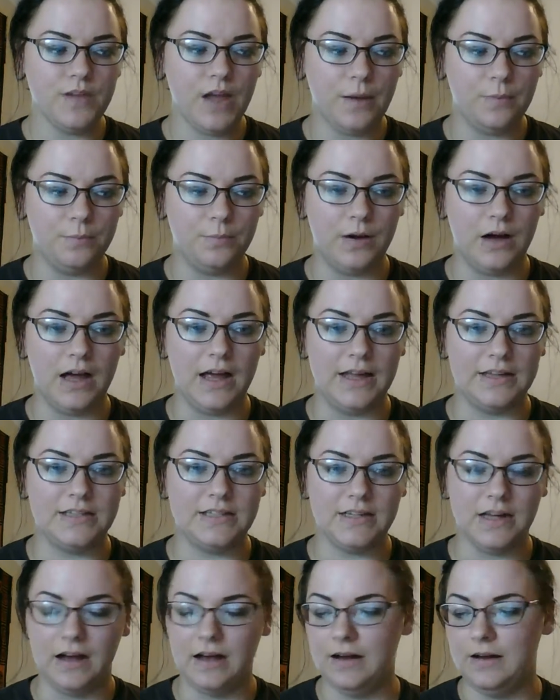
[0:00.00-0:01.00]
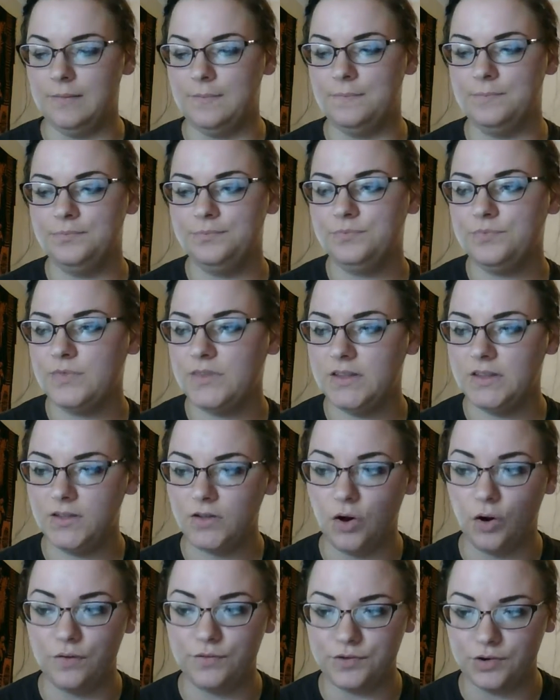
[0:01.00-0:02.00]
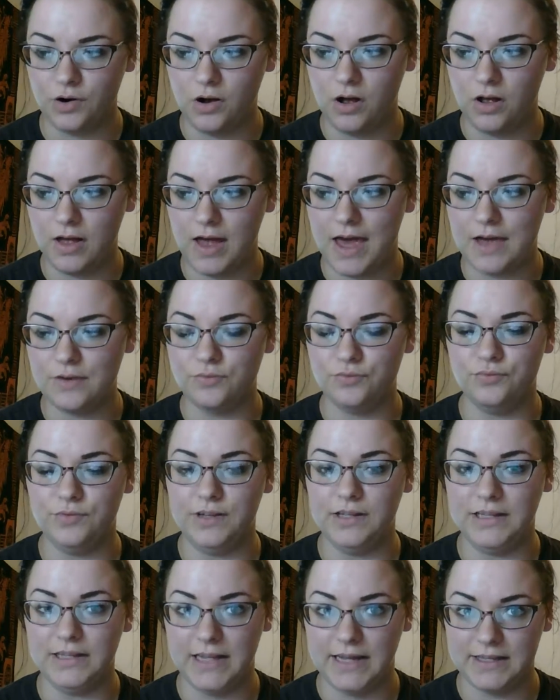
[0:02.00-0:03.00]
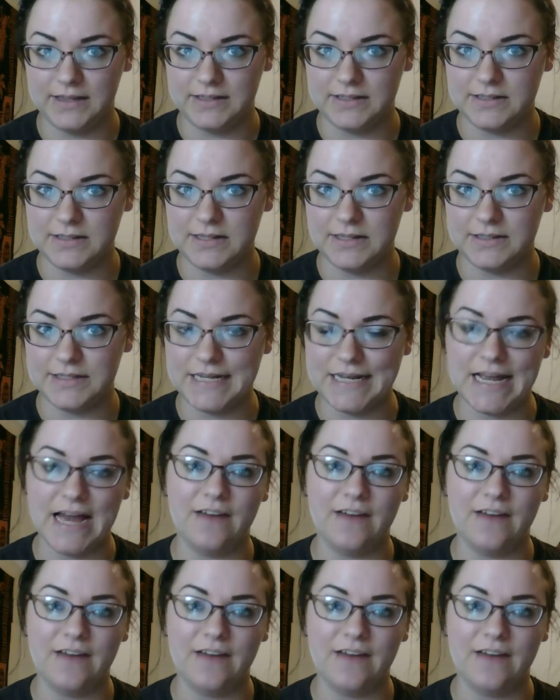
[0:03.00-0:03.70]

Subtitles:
But overall, I really like this e-cig.